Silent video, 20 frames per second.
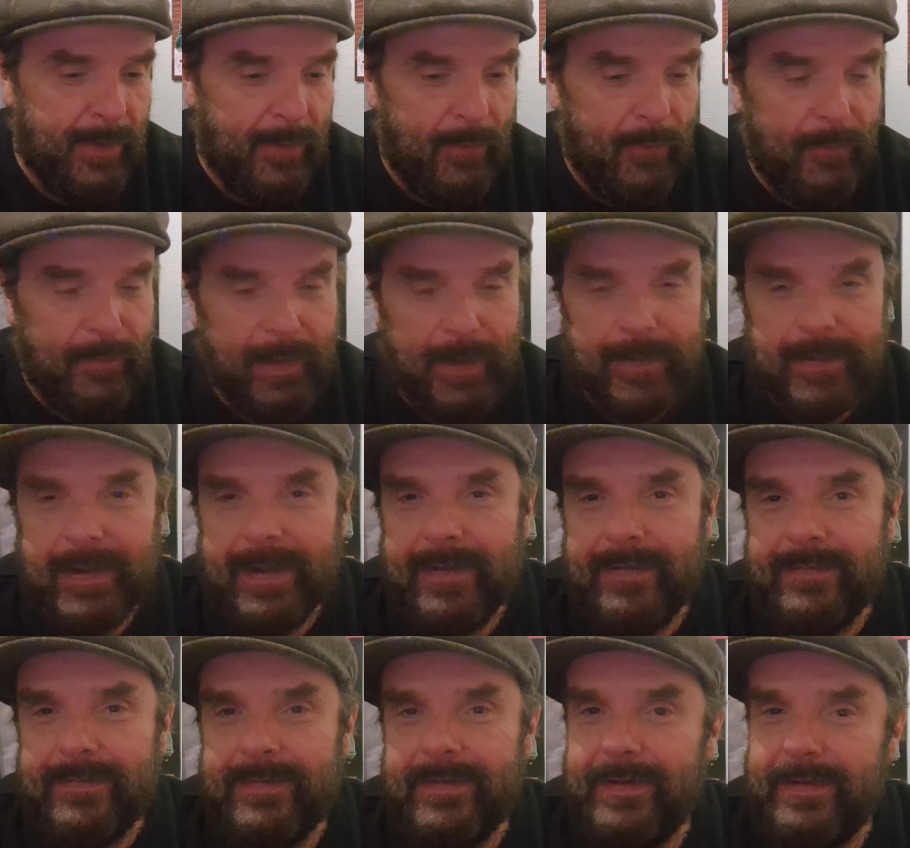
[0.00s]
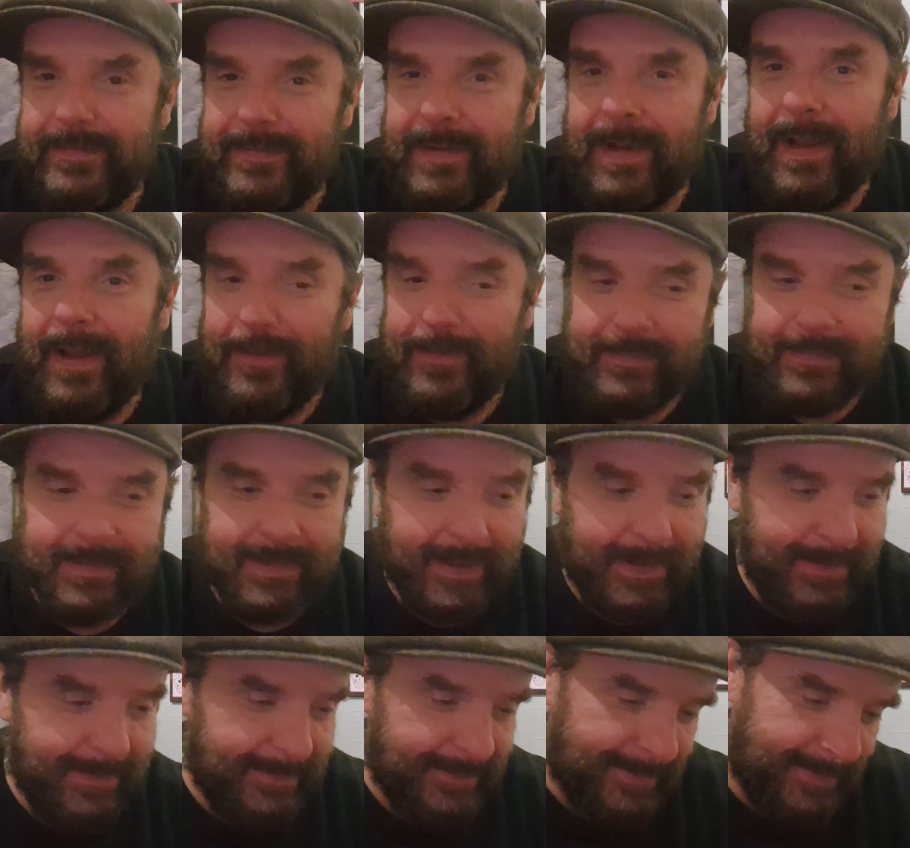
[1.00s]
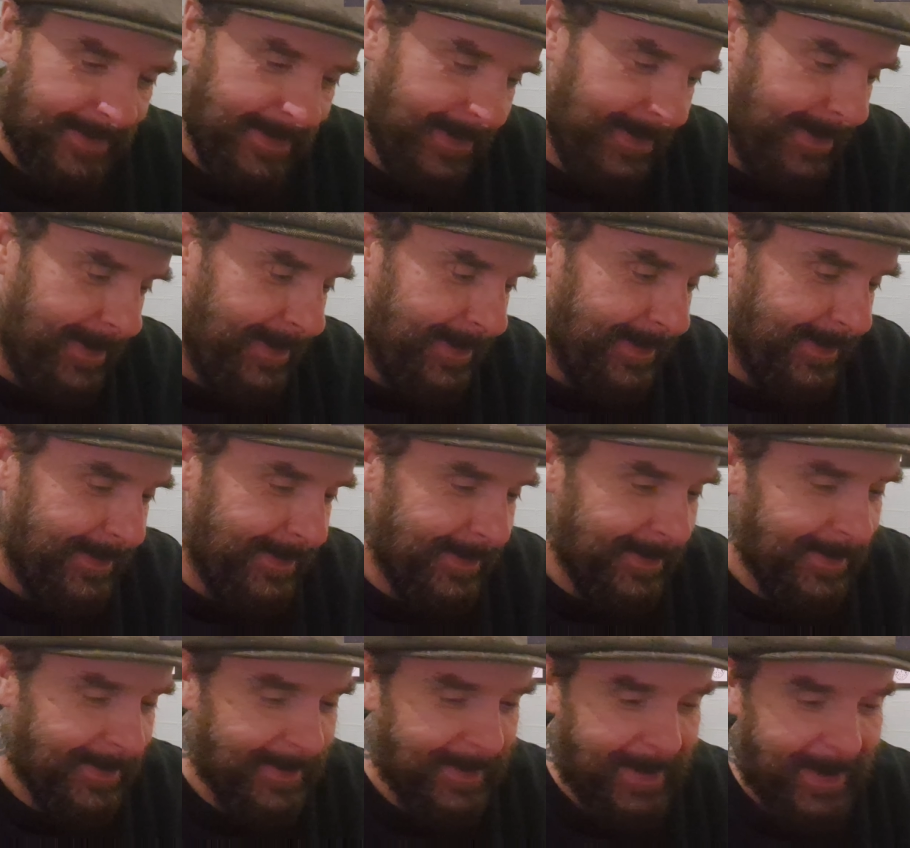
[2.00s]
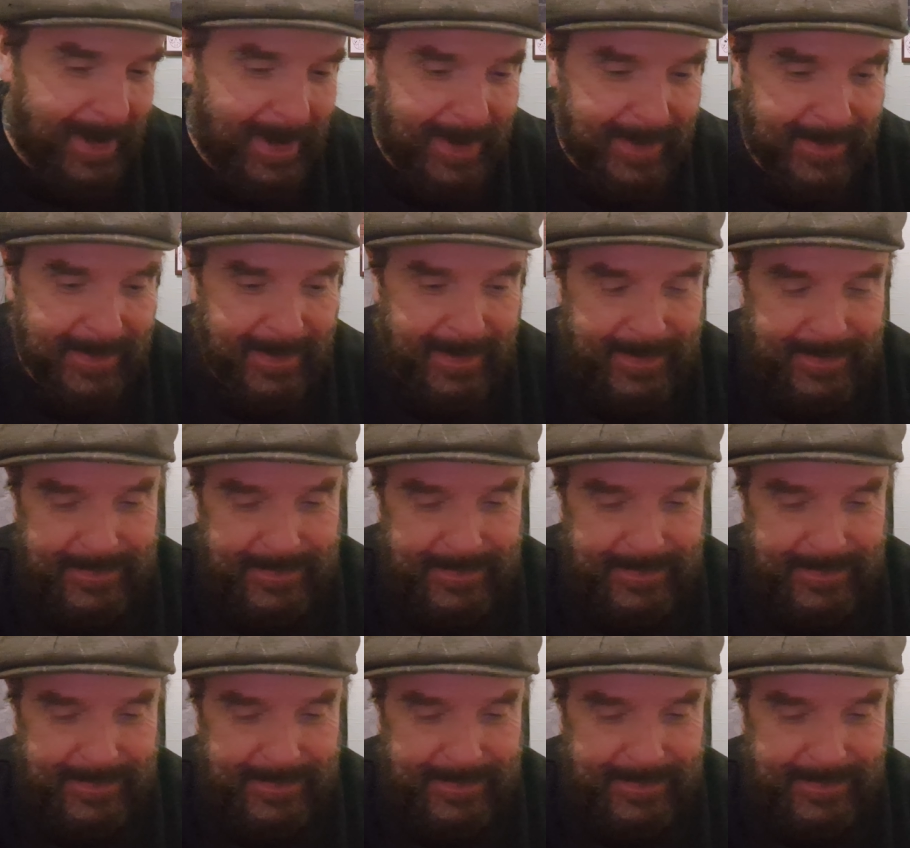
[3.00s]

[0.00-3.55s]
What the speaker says: although you can see it's Klaus Kinski, and